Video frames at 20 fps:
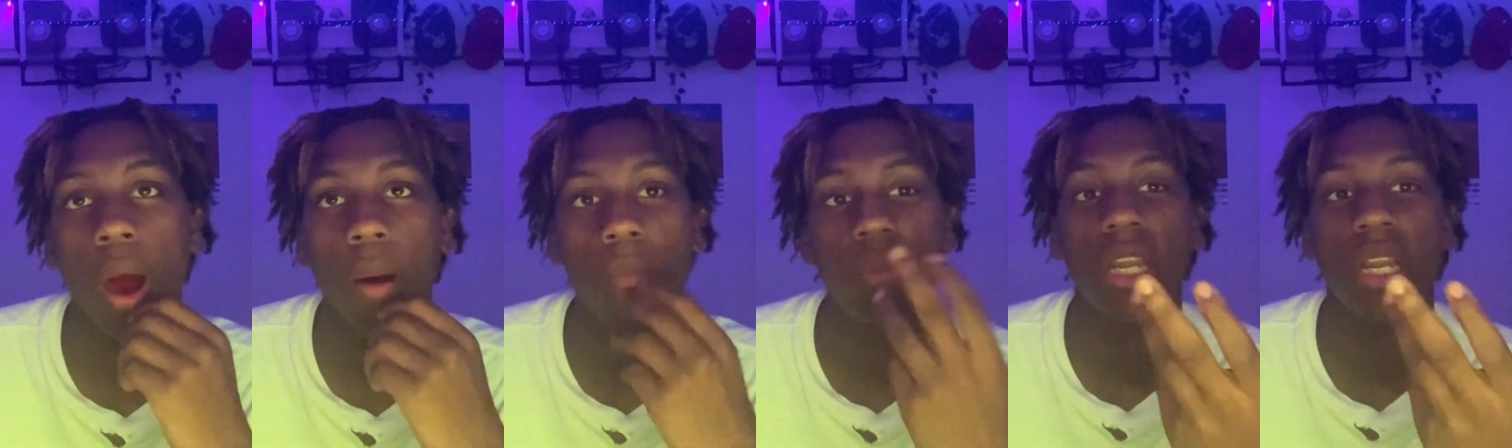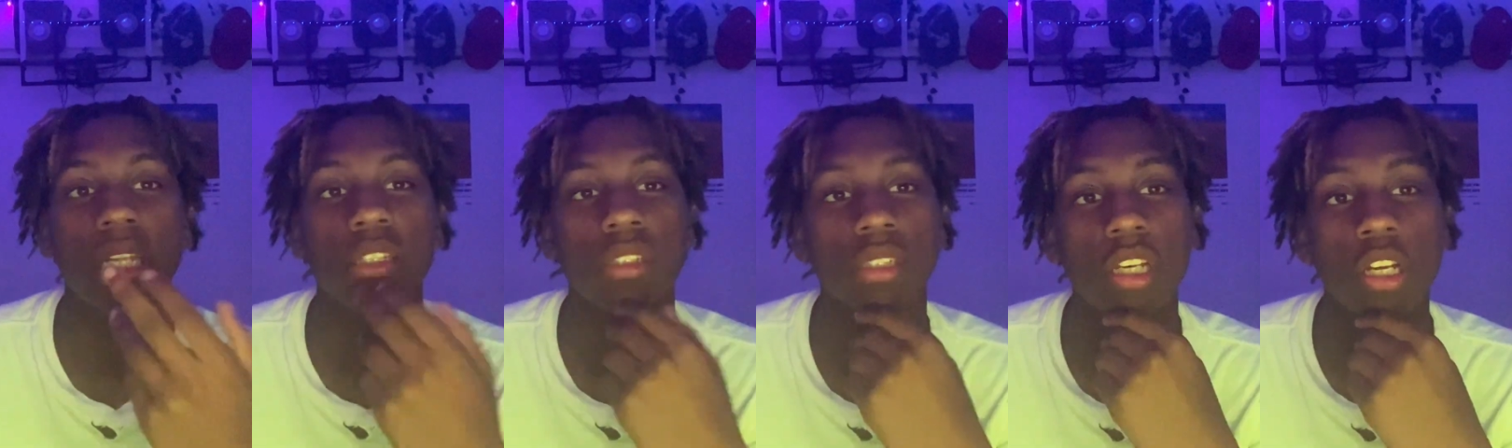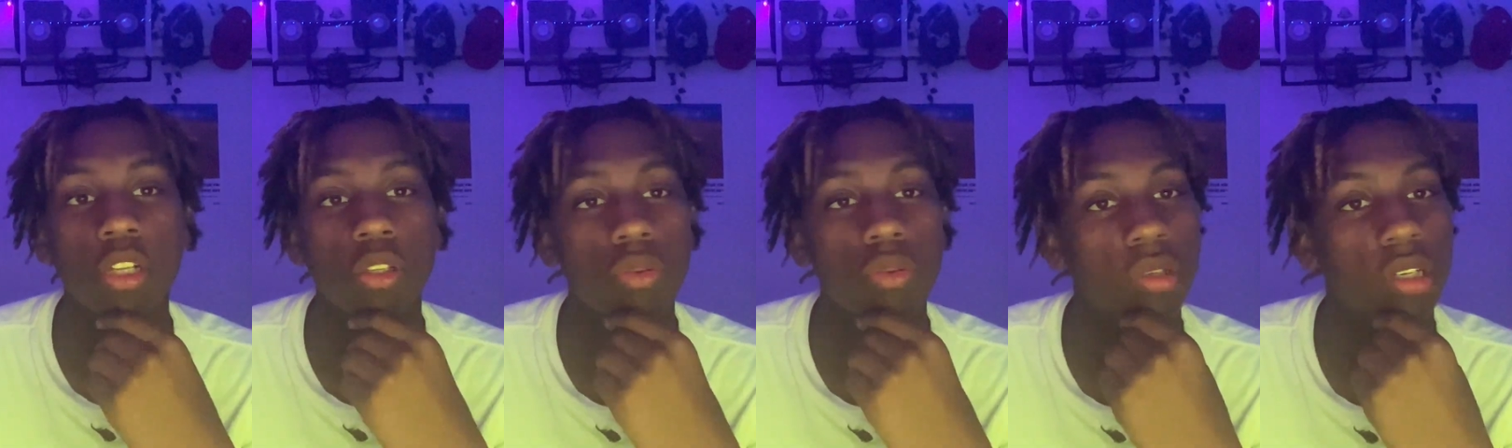But I just
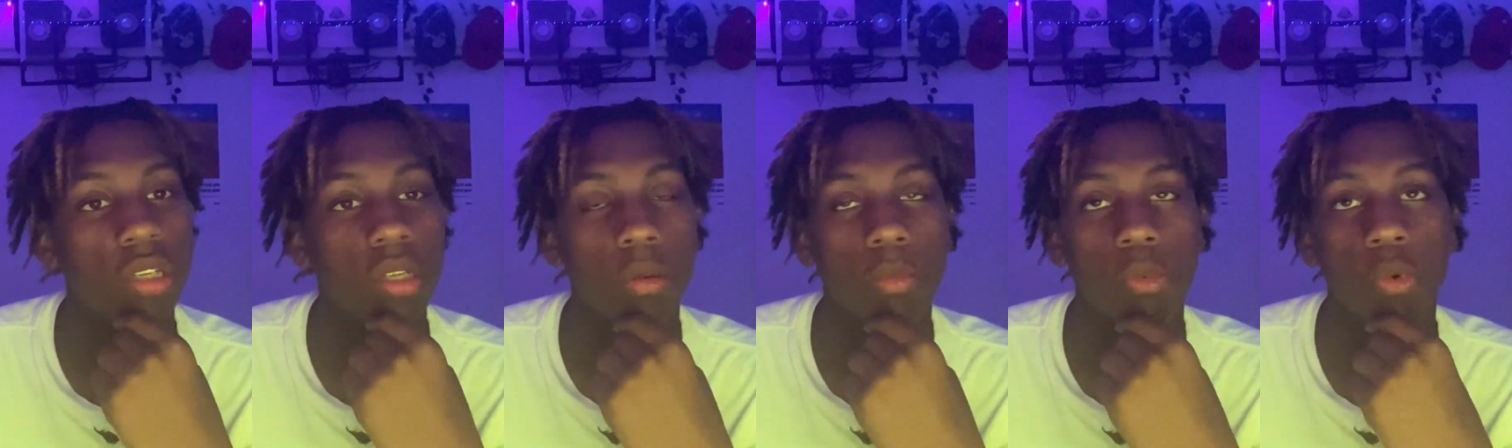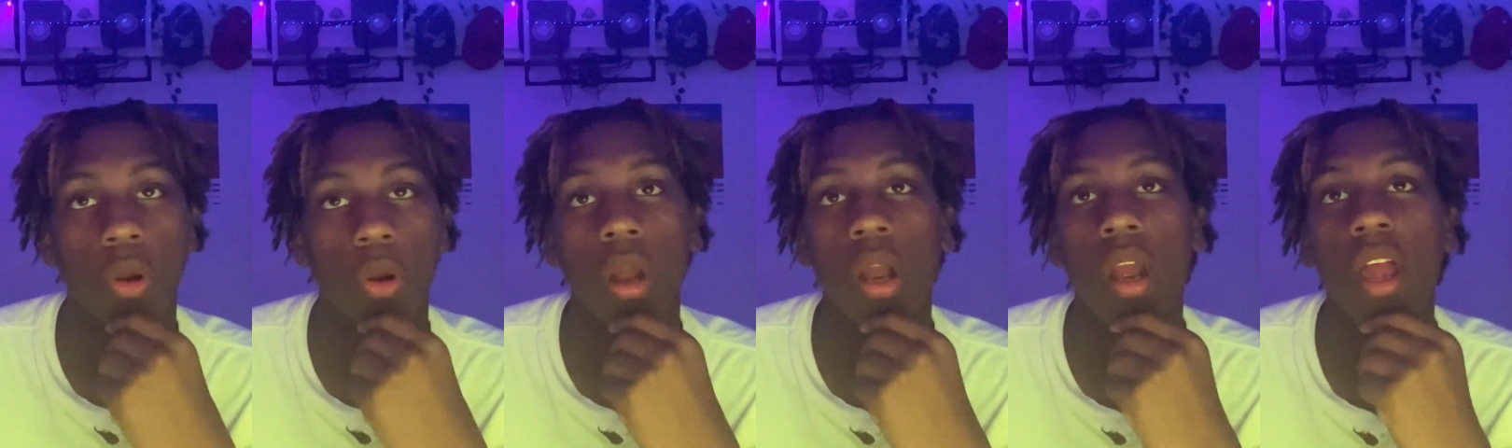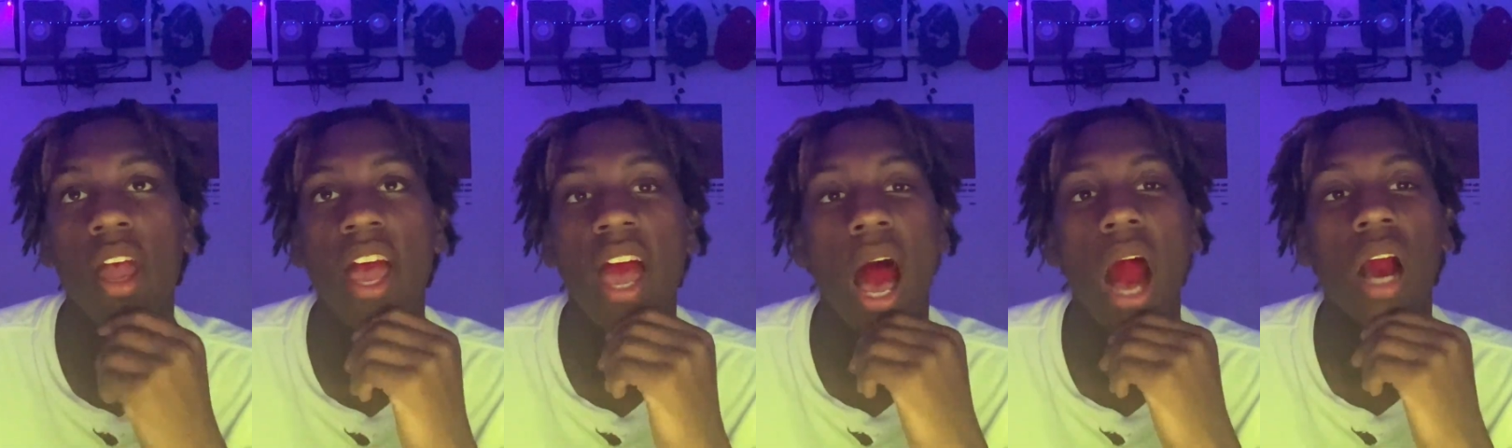couldn't do it anymore.
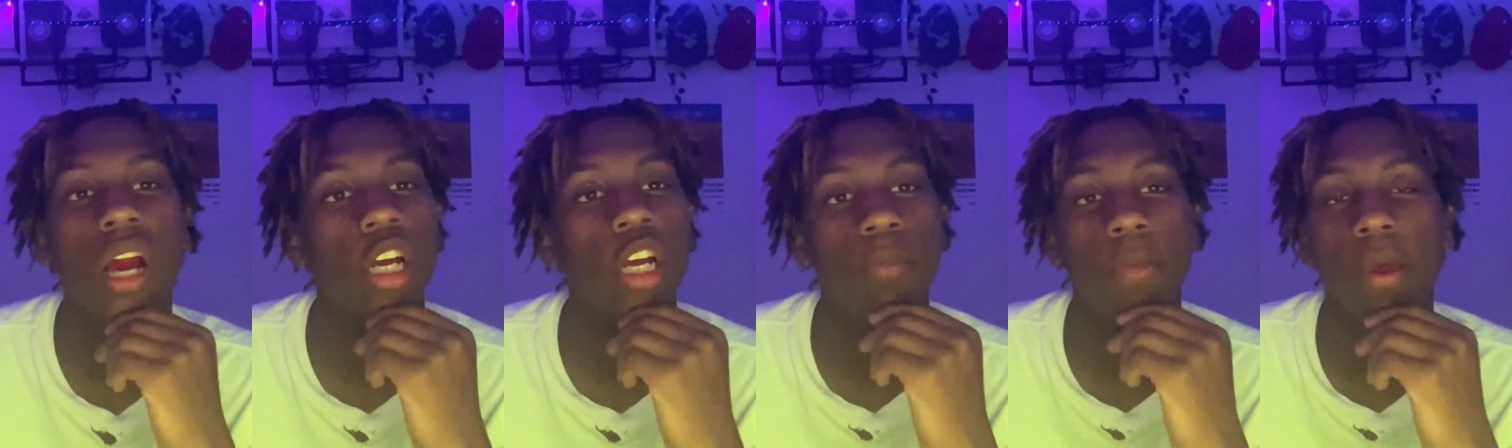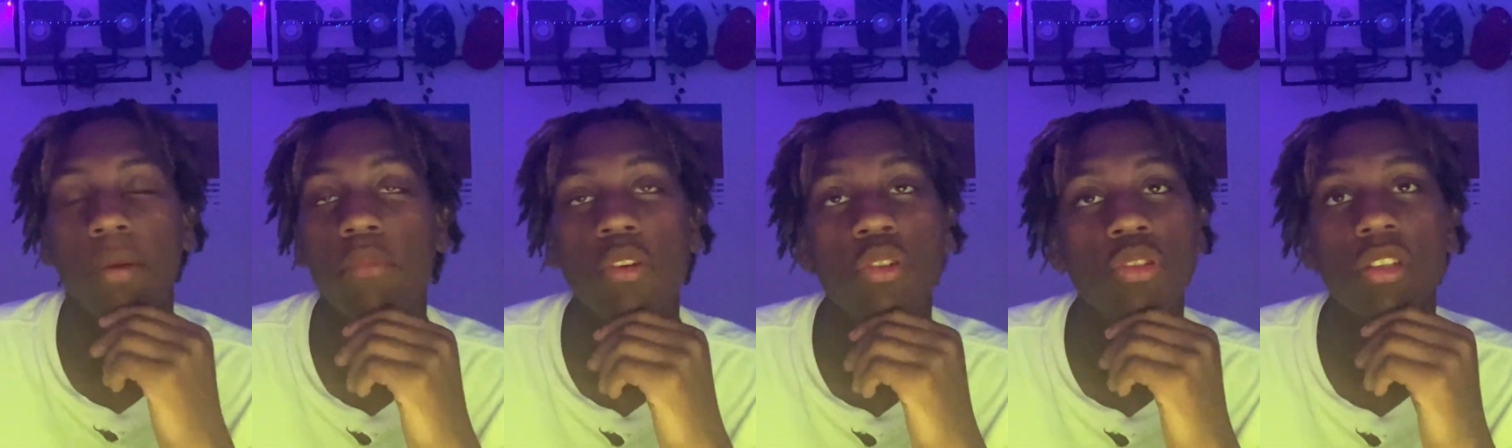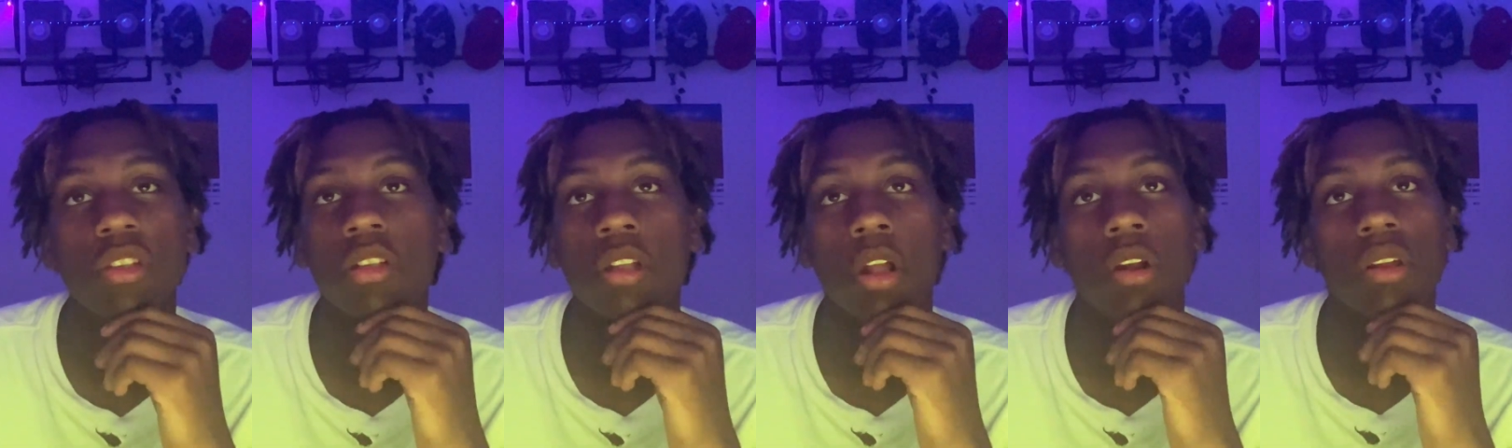I couldn't make
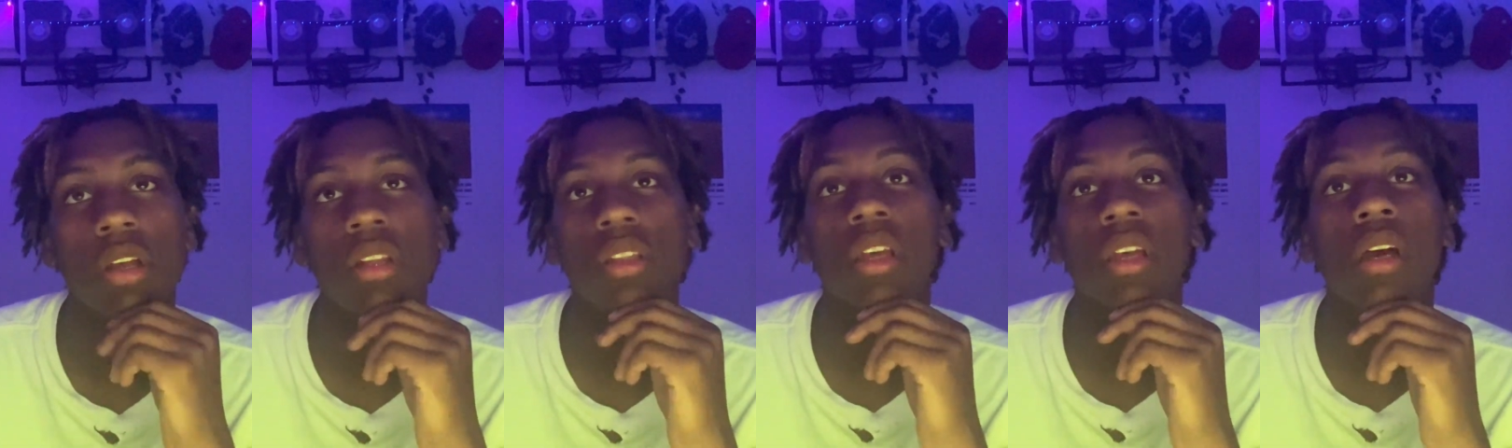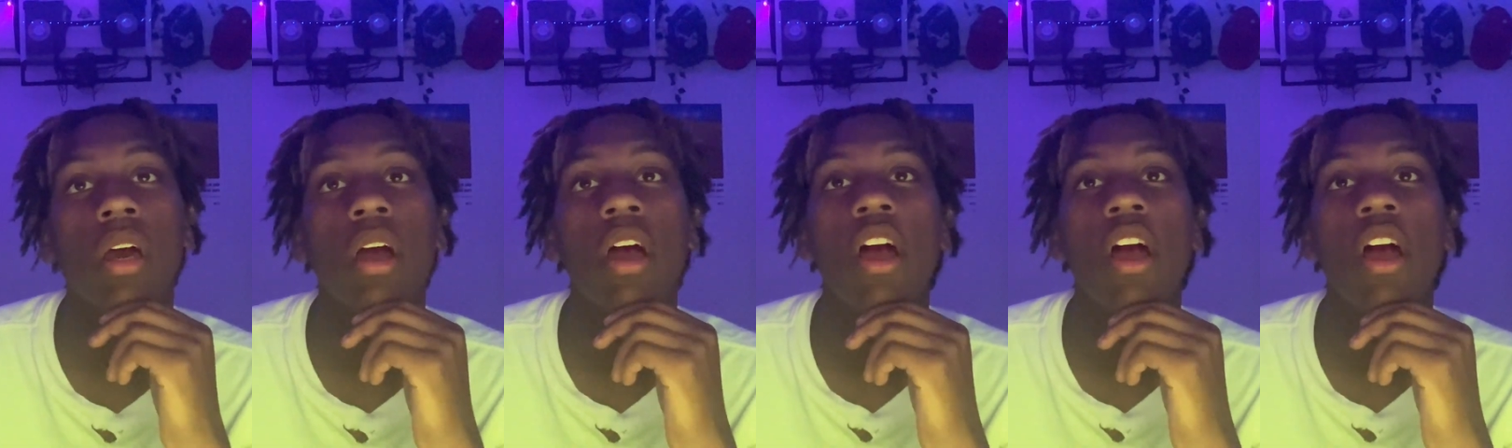music, no nothing.